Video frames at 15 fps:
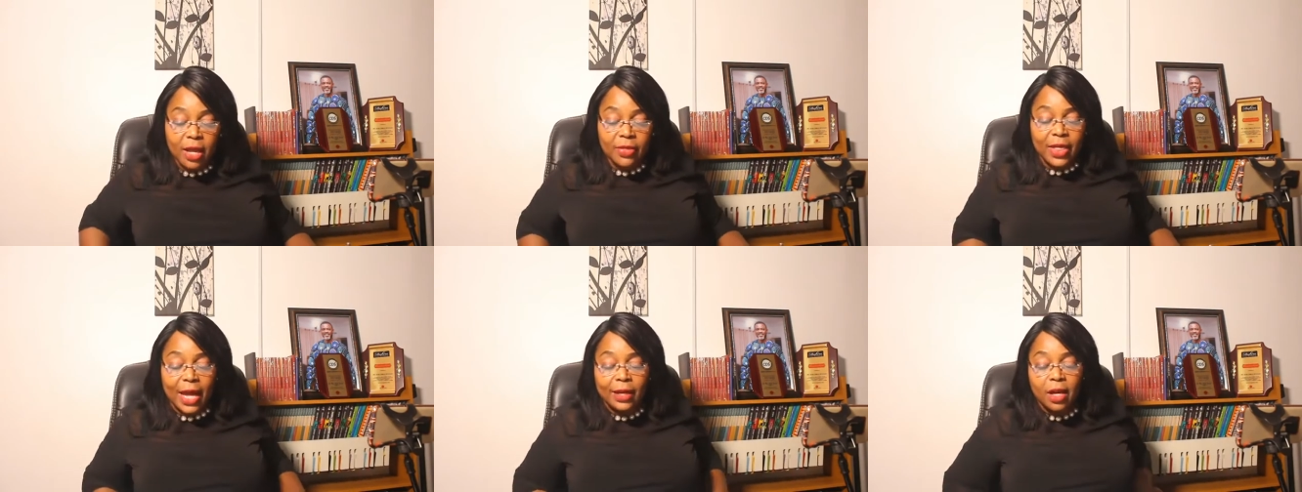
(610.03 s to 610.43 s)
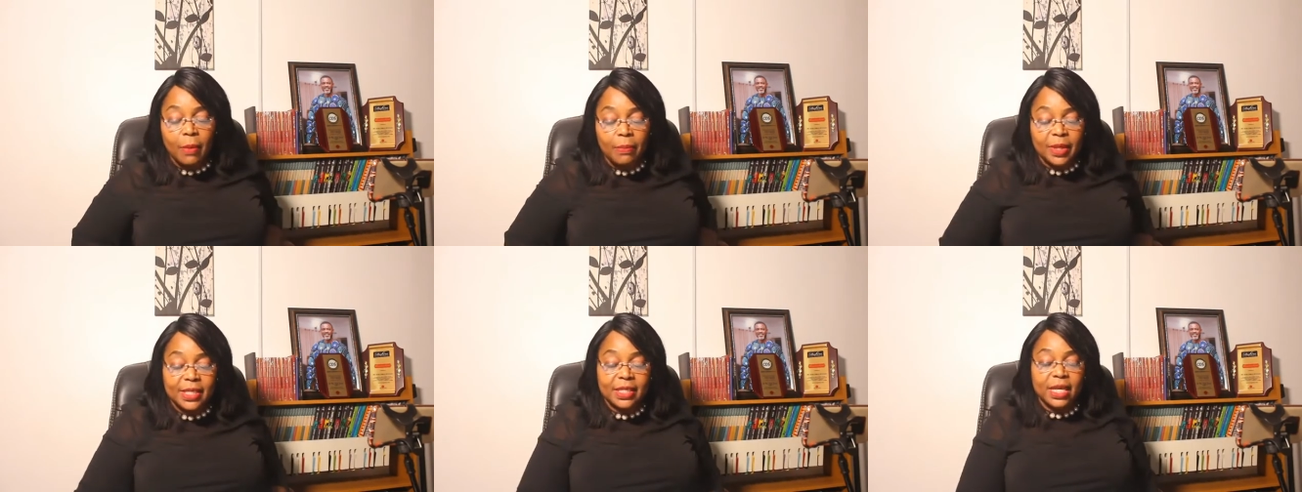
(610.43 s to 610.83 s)
Then
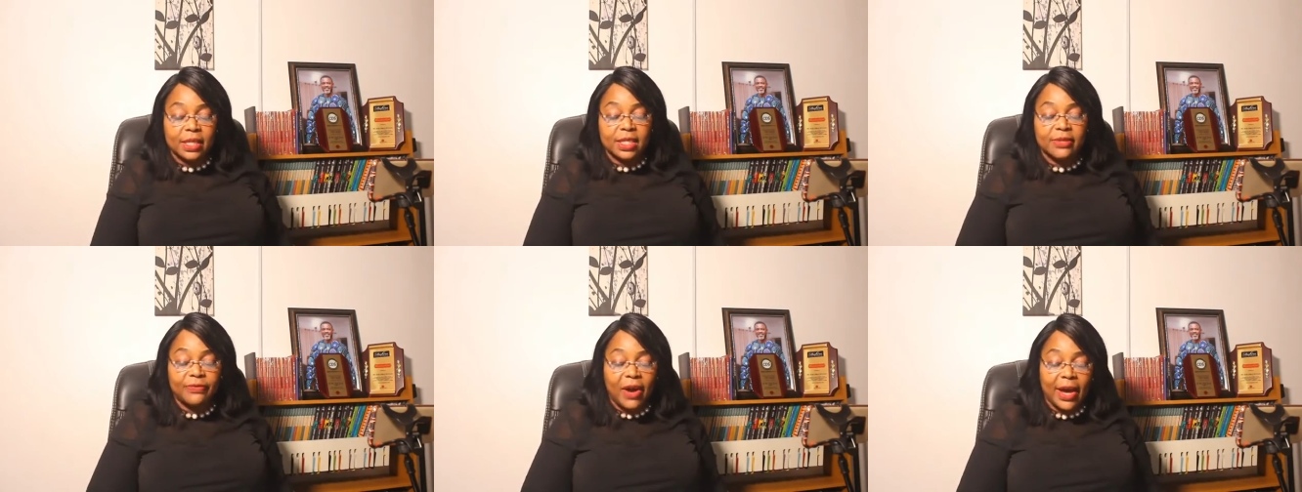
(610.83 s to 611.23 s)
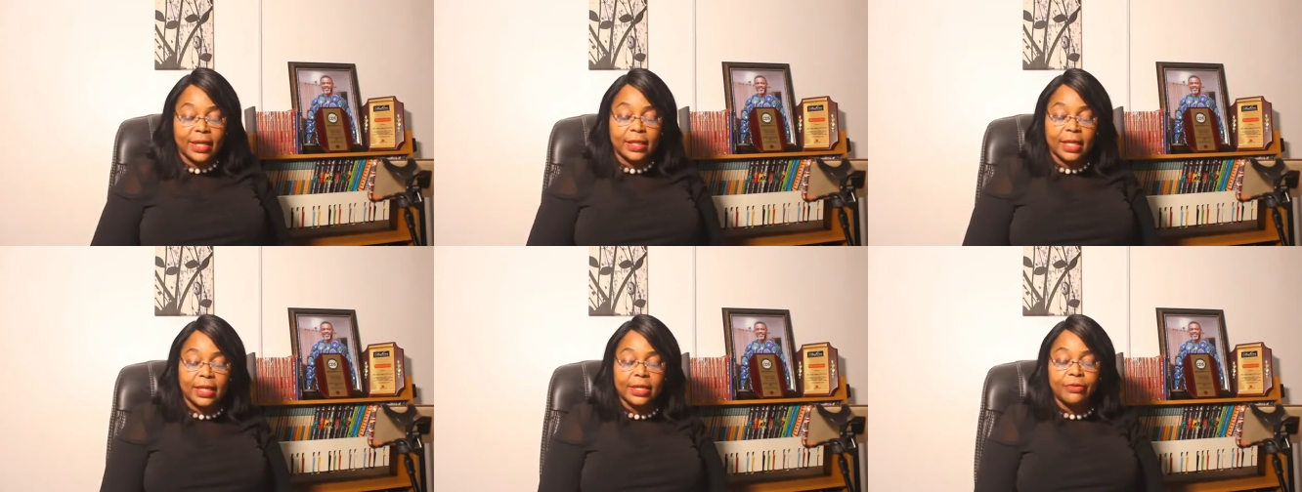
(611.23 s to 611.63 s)
number six,
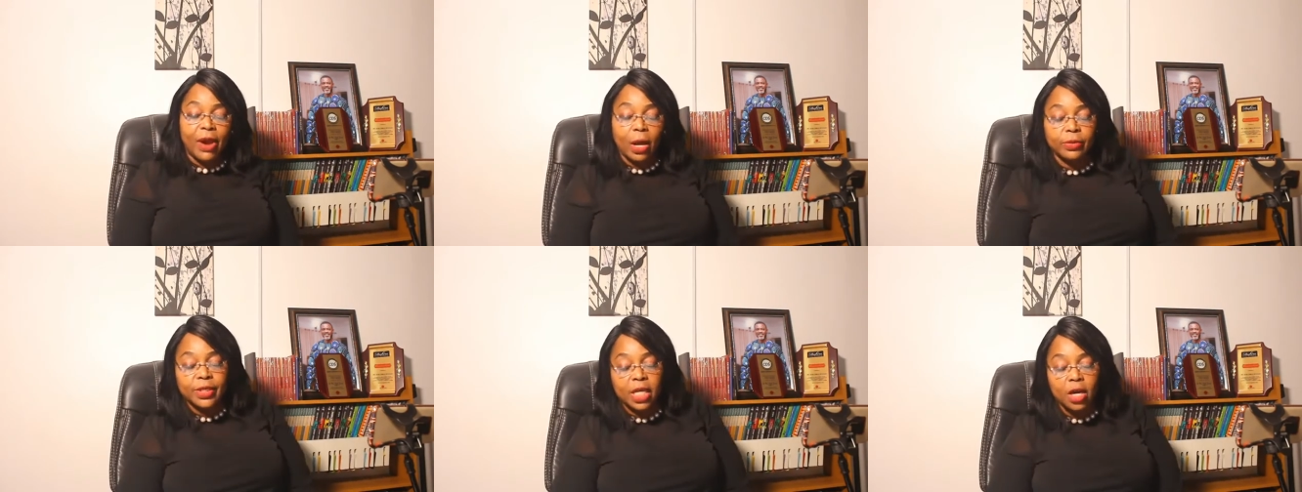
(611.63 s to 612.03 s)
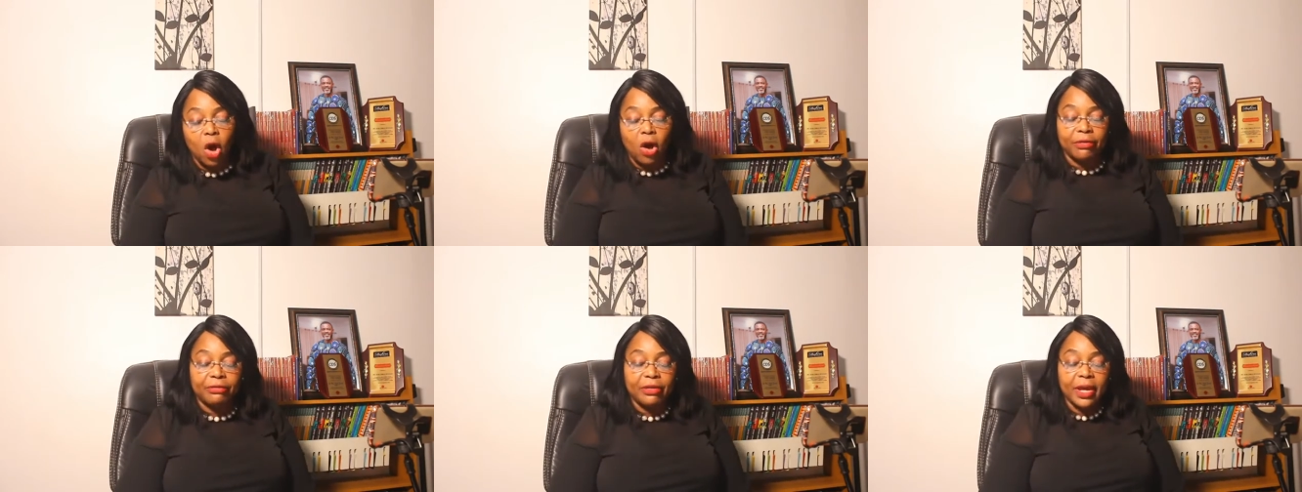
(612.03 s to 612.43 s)
finally rounding
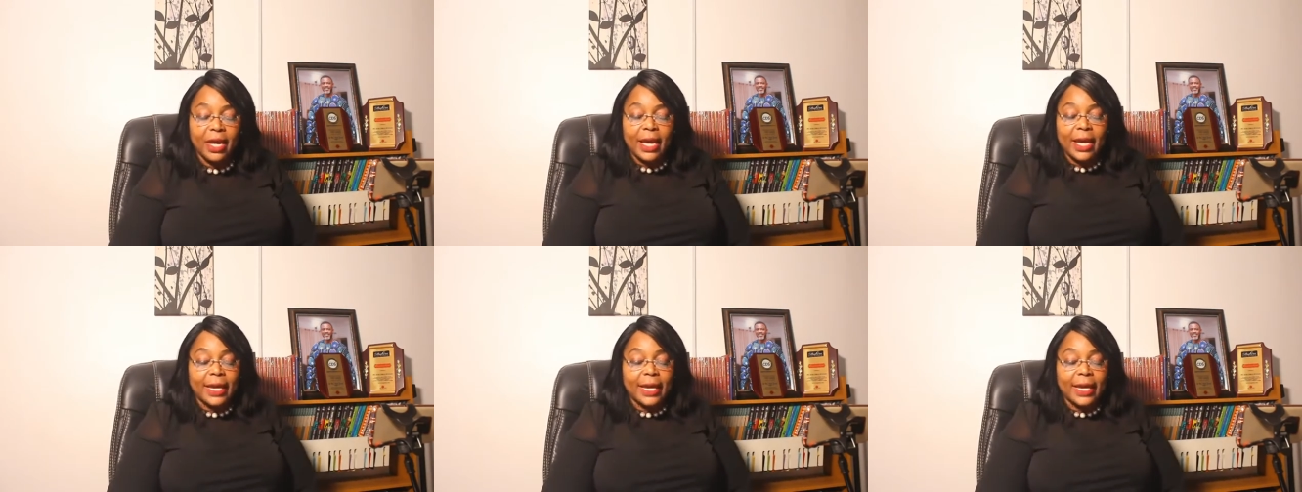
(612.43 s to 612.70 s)
off.